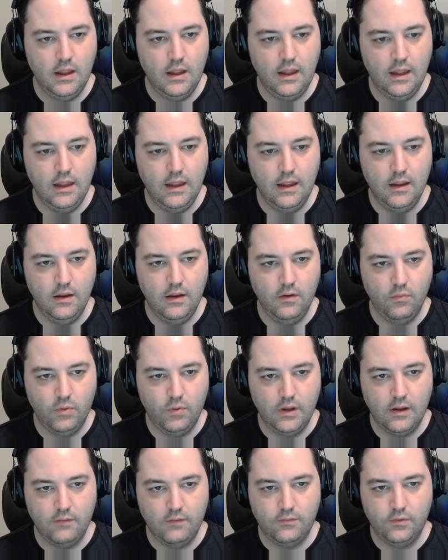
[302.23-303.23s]
And
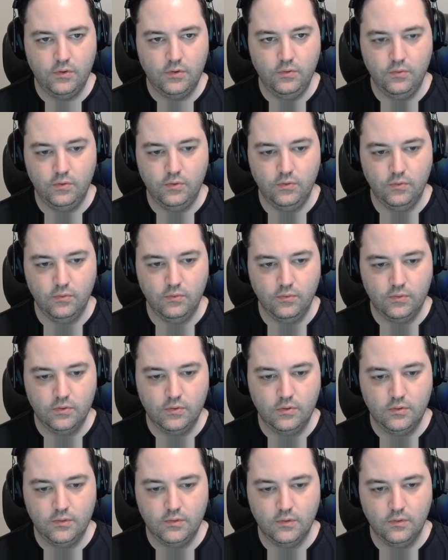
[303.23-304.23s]
we have two twos.
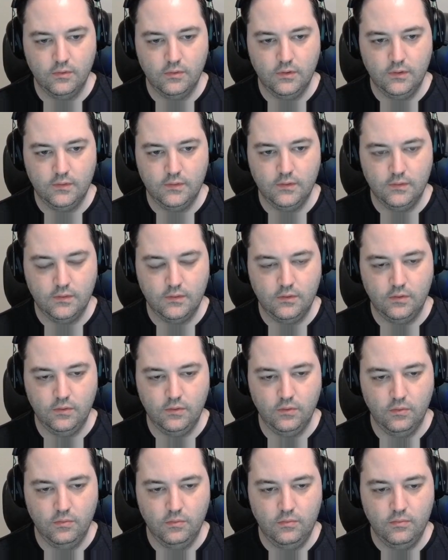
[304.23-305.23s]
So this is
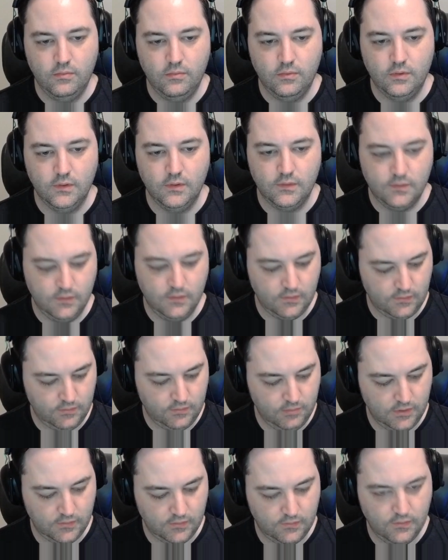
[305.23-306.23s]
two. The
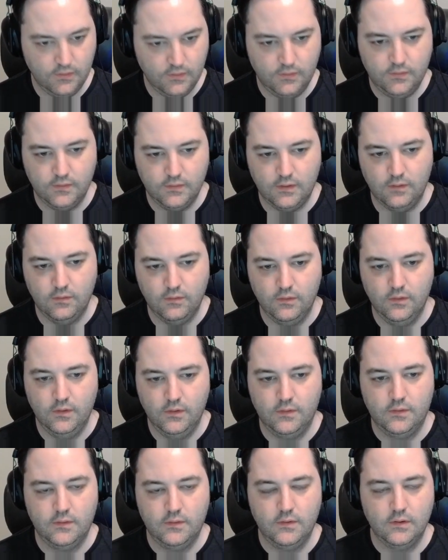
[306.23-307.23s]
six makes this seven,
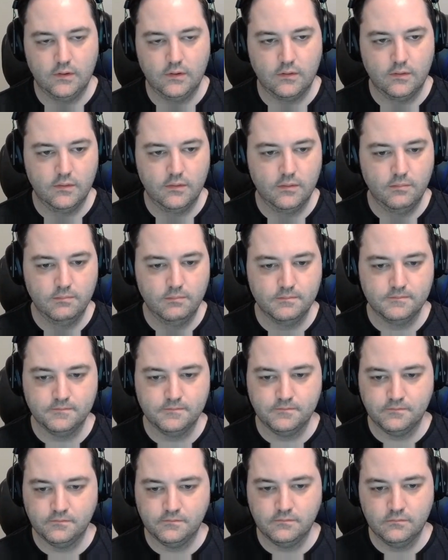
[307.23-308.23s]
this six.
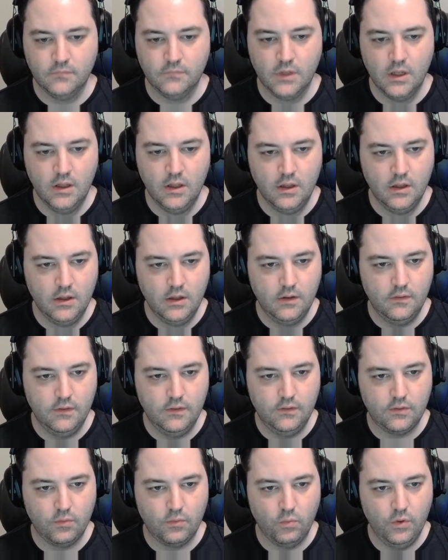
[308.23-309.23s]

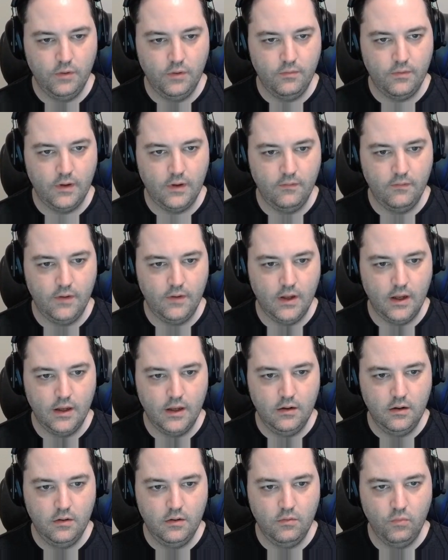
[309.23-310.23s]
These are 1, 5,
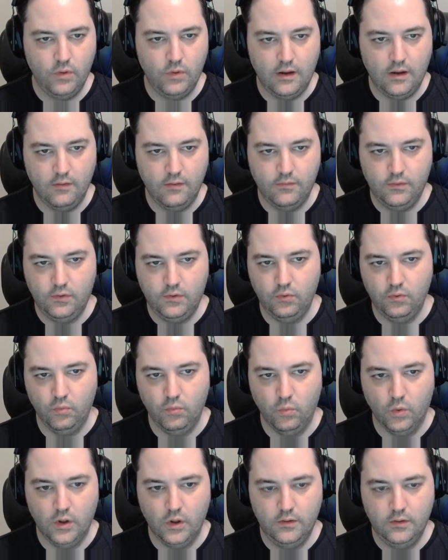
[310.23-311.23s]
9. We have two
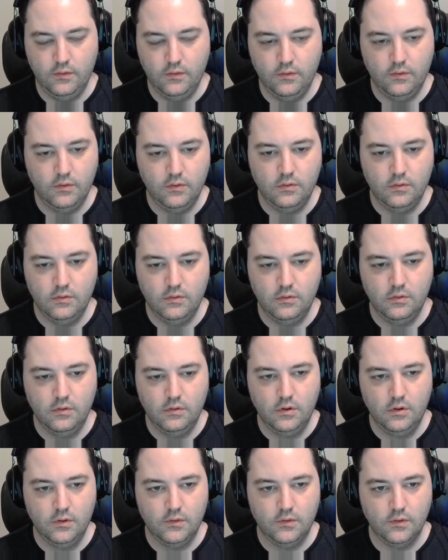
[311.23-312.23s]
ones.
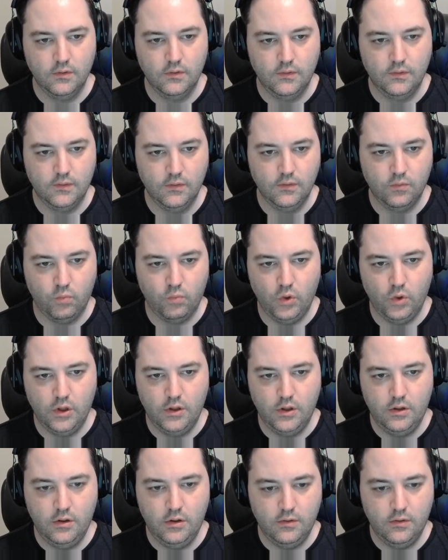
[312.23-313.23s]
So this is
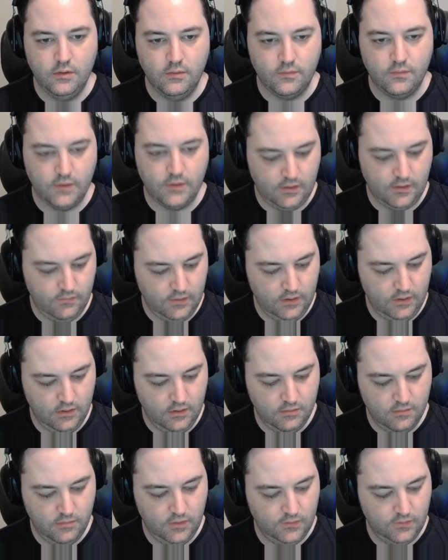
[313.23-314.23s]
one. The five
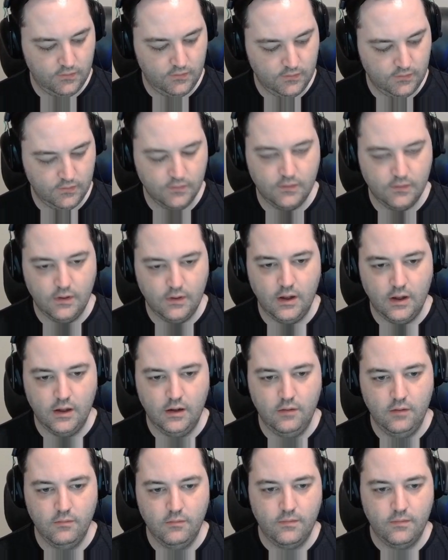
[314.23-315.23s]
here means this is 9
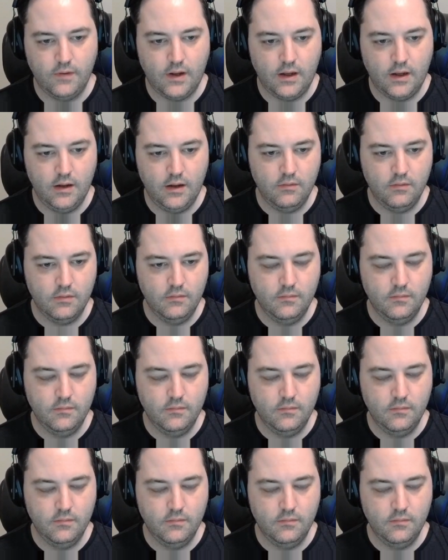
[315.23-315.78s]
and 5.